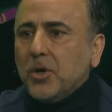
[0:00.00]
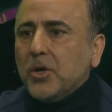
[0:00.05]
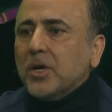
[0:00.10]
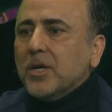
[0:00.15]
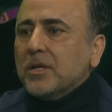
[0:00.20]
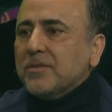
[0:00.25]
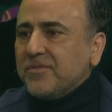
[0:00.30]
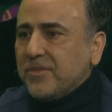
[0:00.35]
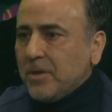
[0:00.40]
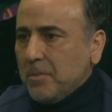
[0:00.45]

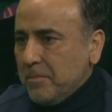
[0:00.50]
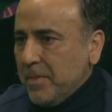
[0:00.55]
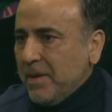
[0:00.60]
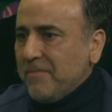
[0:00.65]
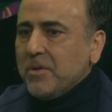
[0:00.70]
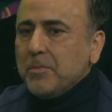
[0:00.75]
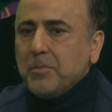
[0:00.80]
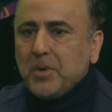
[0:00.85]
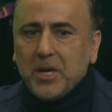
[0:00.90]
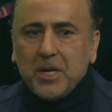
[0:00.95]
heard from
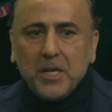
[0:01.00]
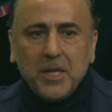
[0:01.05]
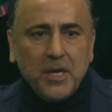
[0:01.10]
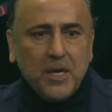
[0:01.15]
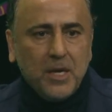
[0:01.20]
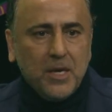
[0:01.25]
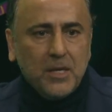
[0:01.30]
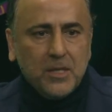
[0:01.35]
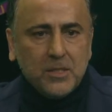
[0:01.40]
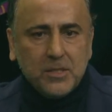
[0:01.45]

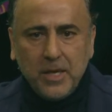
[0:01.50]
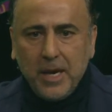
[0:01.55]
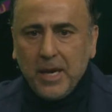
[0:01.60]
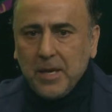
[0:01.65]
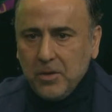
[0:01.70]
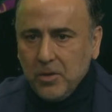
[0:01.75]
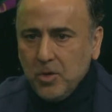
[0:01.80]
everybody is like